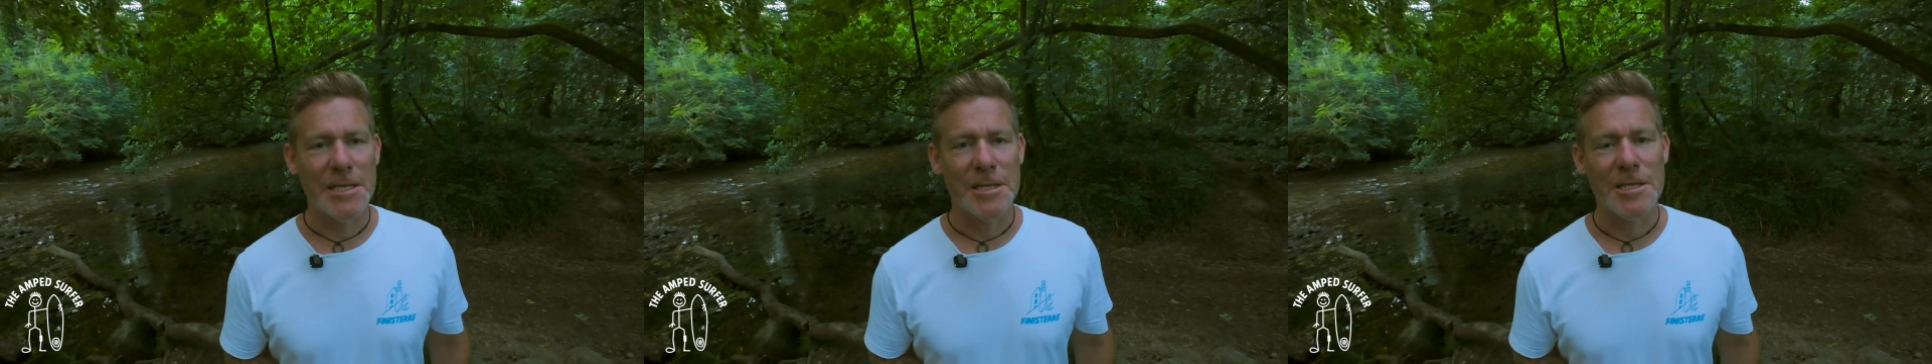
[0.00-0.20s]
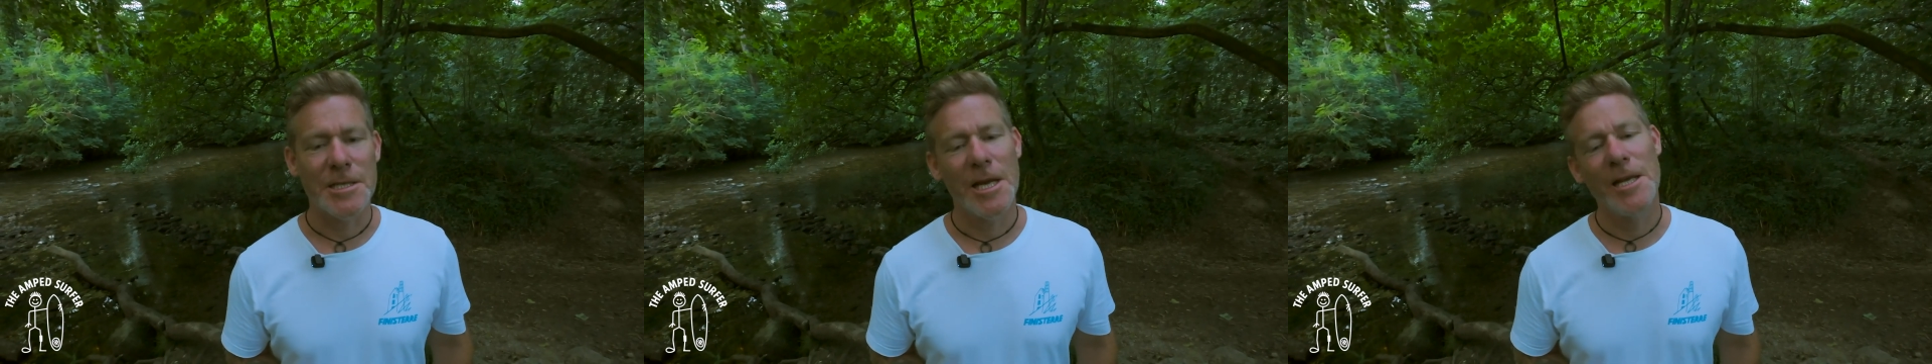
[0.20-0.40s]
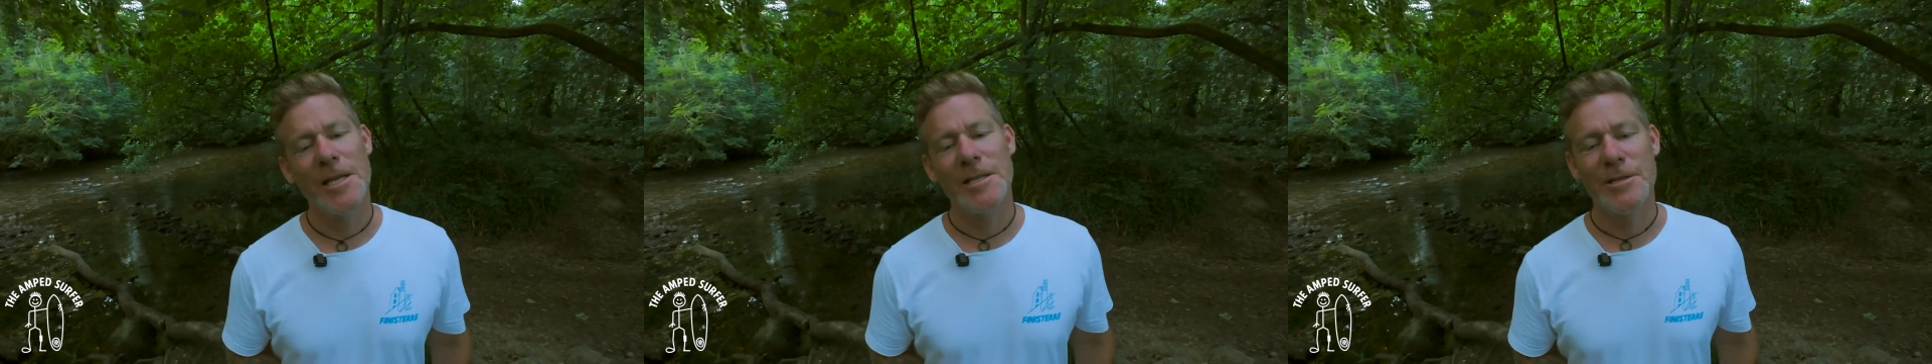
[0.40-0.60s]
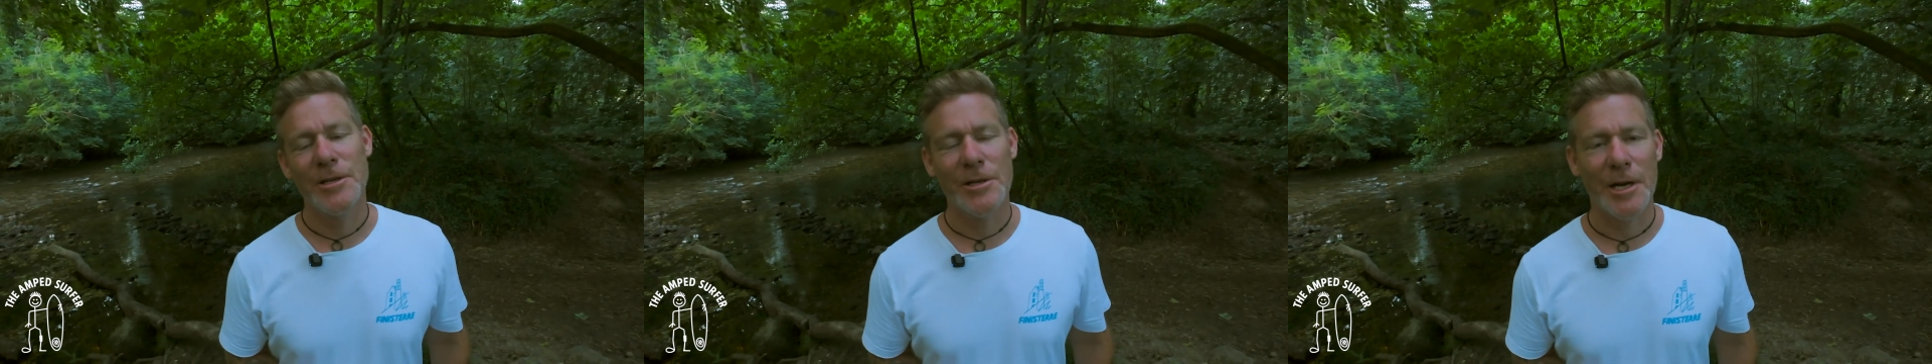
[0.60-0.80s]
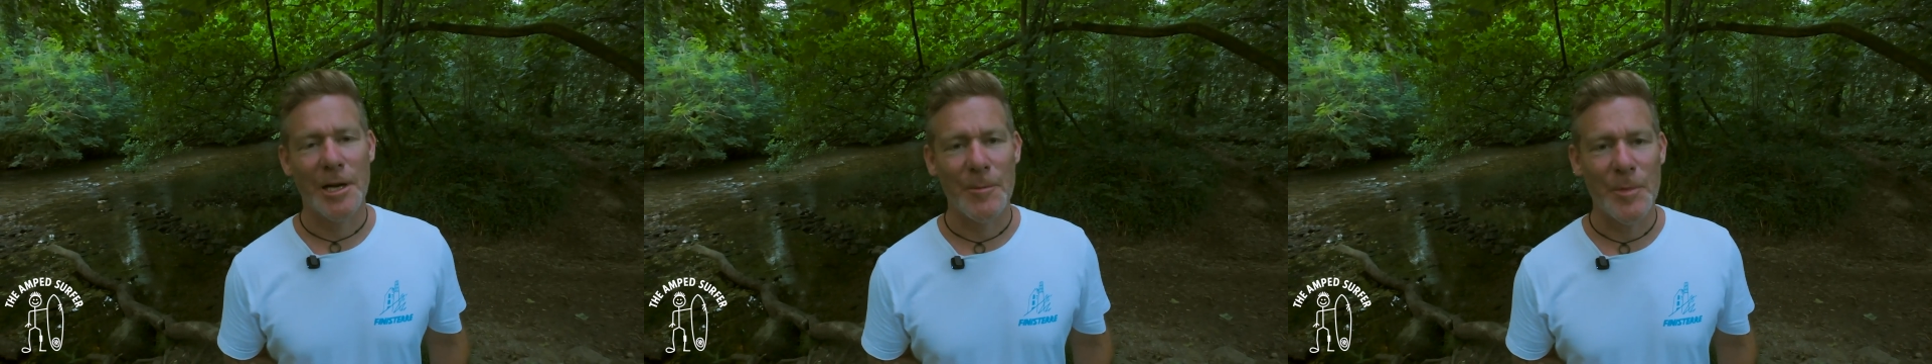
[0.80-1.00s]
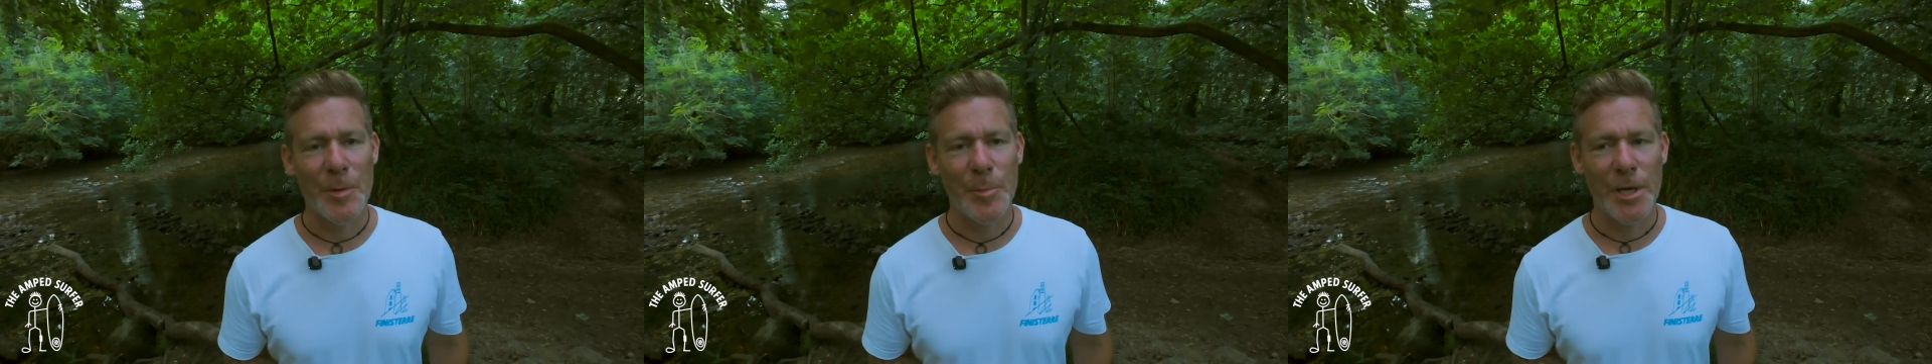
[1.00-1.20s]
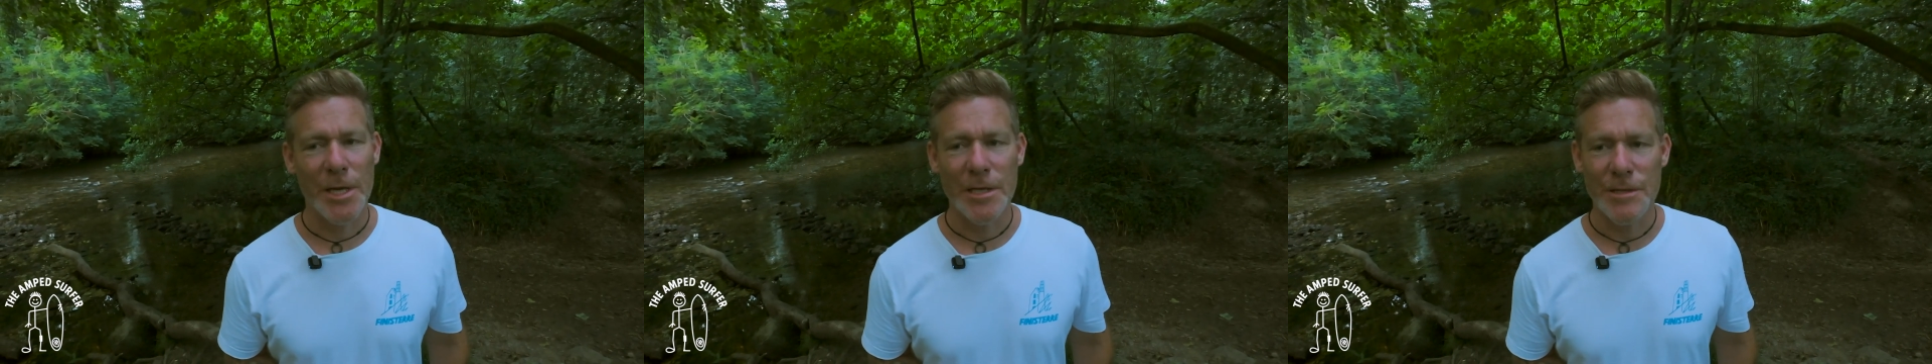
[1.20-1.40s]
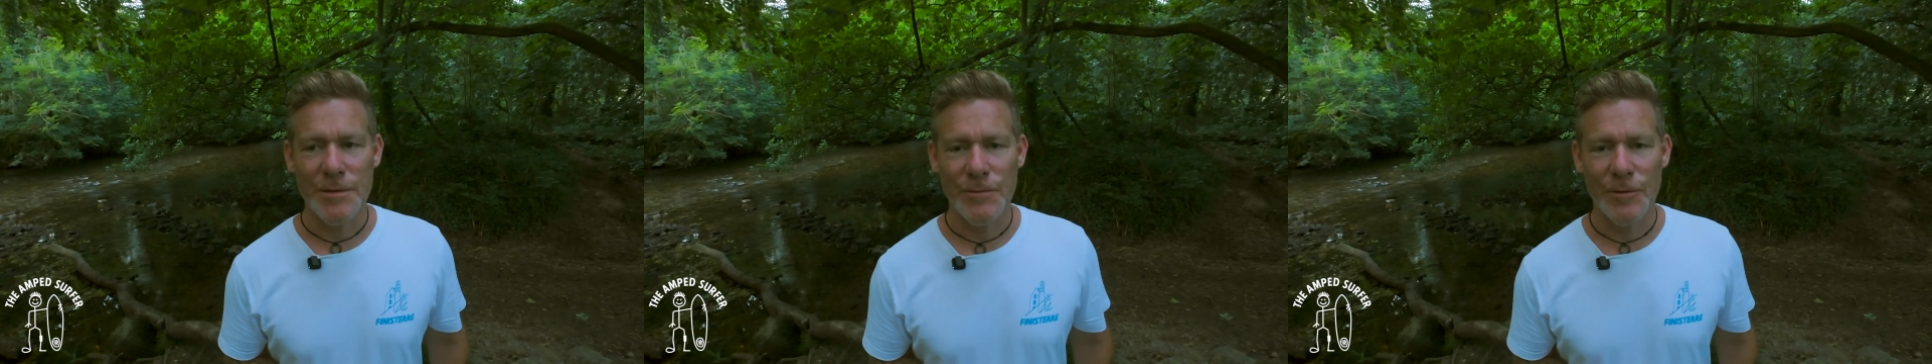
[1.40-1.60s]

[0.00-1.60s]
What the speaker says: and she took it up the beach